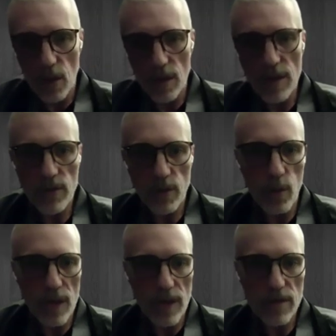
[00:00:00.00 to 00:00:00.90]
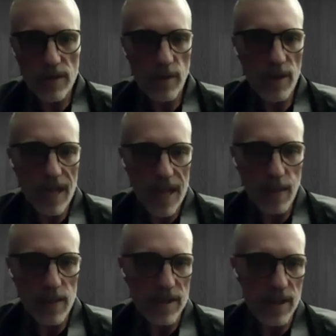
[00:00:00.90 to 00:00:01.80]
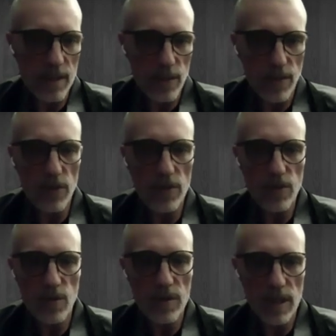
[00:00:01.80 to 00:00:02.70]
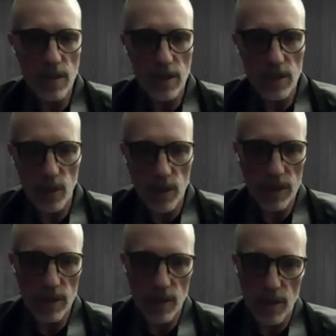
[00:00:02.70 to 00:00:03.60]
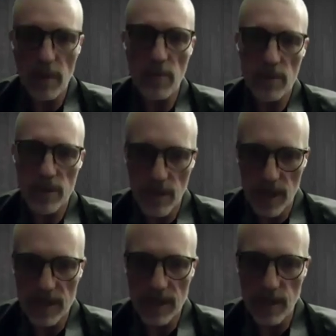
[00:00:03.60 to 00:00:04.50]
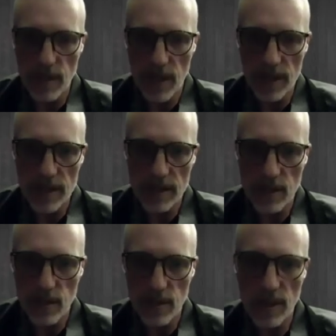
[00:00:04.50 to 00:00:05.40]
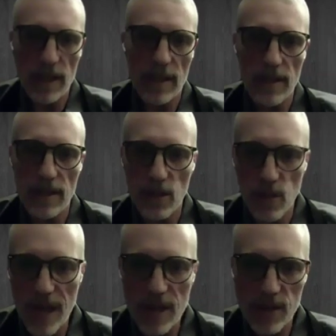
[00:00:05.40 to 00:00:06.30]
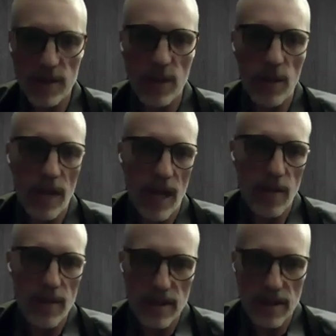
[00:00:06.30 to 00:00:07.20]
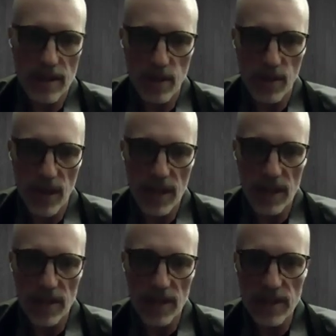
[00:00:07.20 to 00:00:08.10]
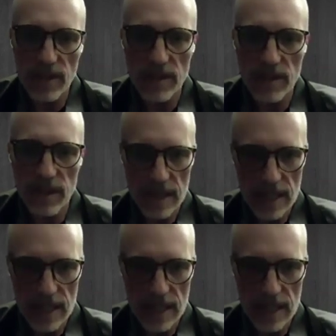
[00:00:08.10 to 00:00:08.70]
whenever something happens that provokes resentment, we remember to meditate upon it. Gradually, what happens in the provocative instant